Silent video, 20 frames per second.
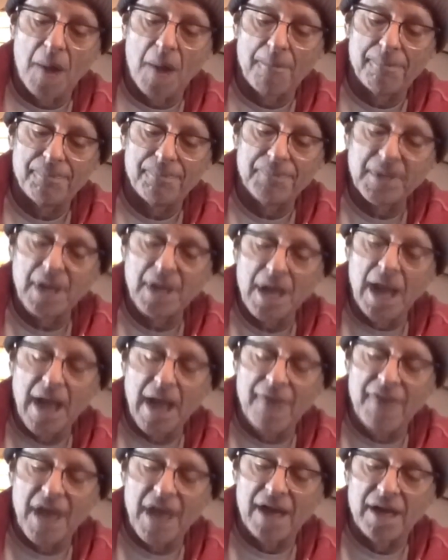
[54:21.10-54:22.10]
Um,
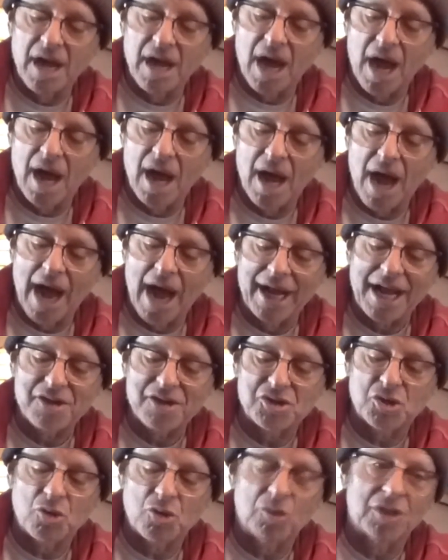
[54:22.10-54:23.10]
and then uh, I
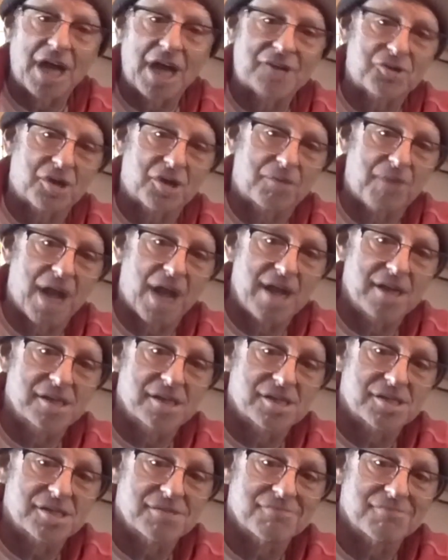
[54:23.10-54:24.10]
got two electric
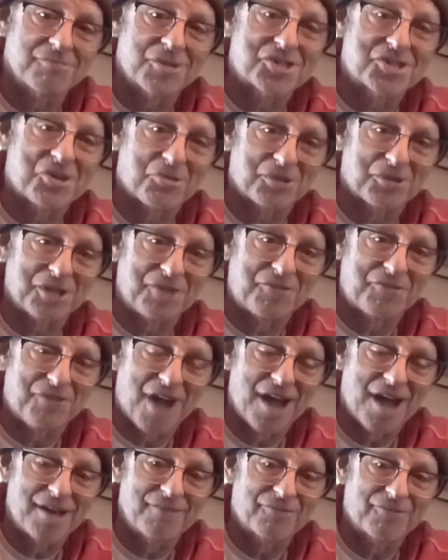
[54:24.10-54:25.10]
bikes, which are really
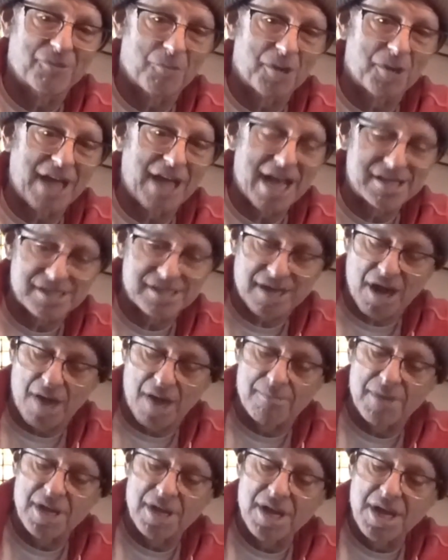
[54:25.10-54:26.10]
fun for when guests
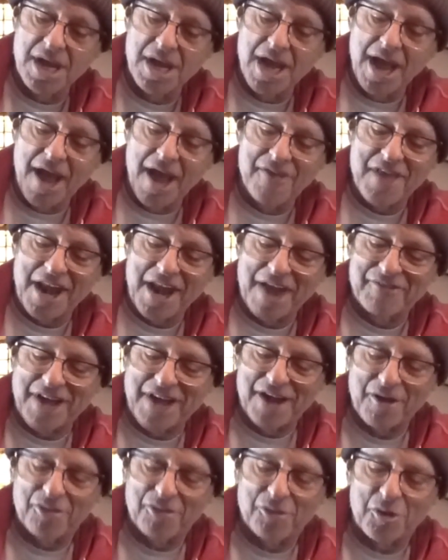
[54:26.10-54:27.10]
come. And then
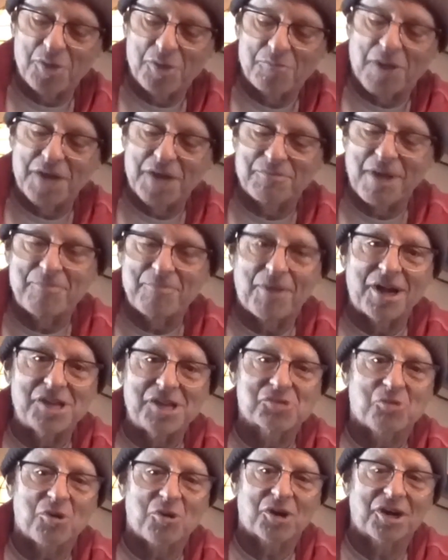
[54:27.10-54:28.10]
I've got a third bike my
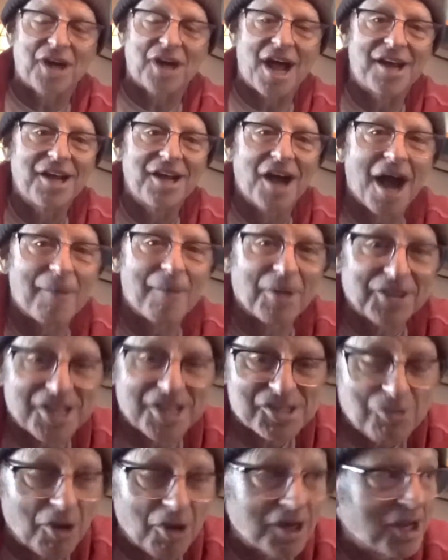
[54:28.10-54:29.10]
buddy's working on. How
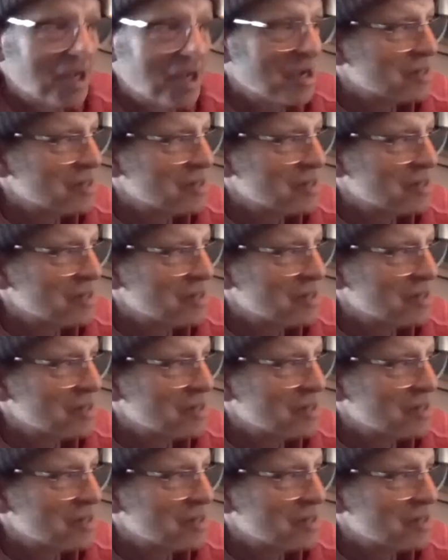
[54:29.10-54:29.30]
about this